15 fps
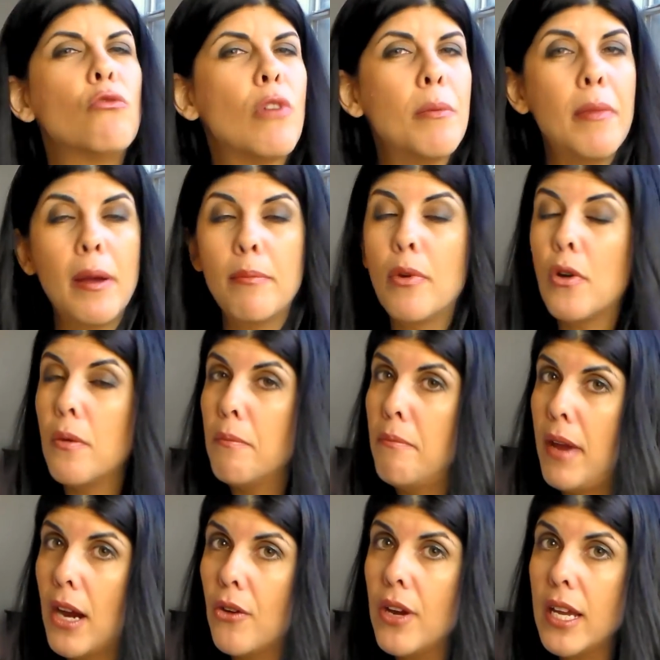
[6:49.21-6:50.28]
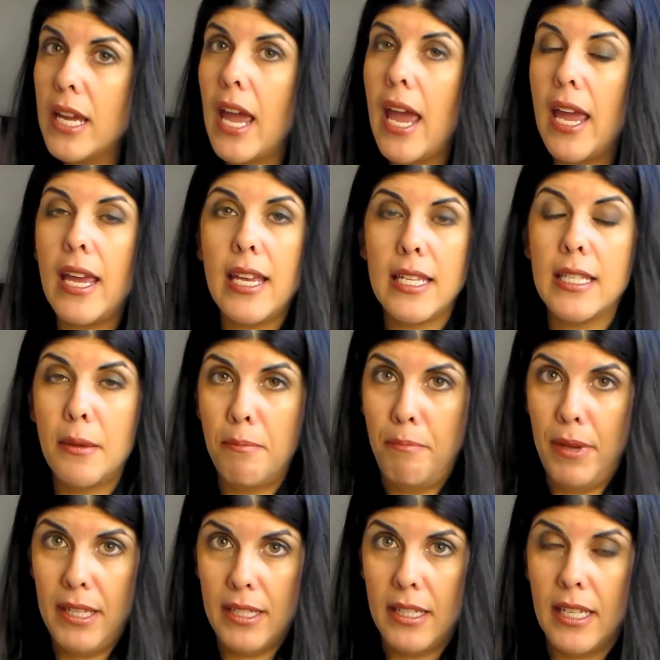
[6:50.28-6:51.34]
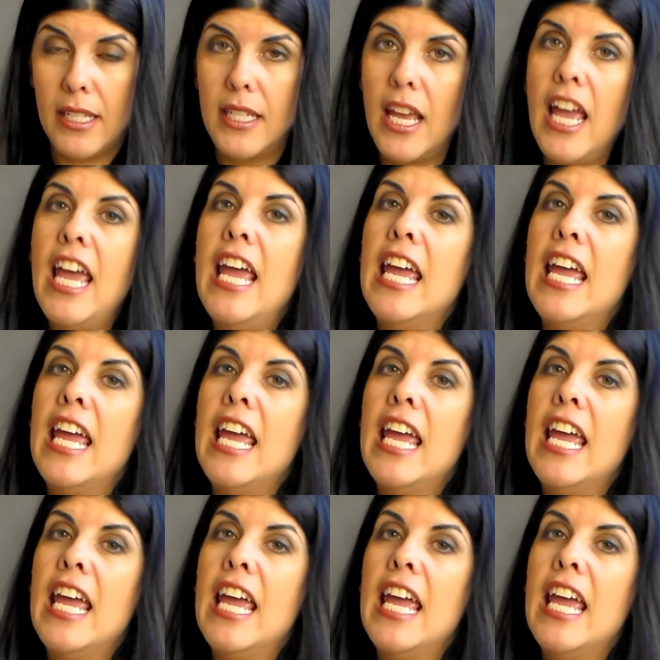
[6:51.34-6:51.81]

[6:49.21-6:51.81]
Remember, Mary Kay is a business.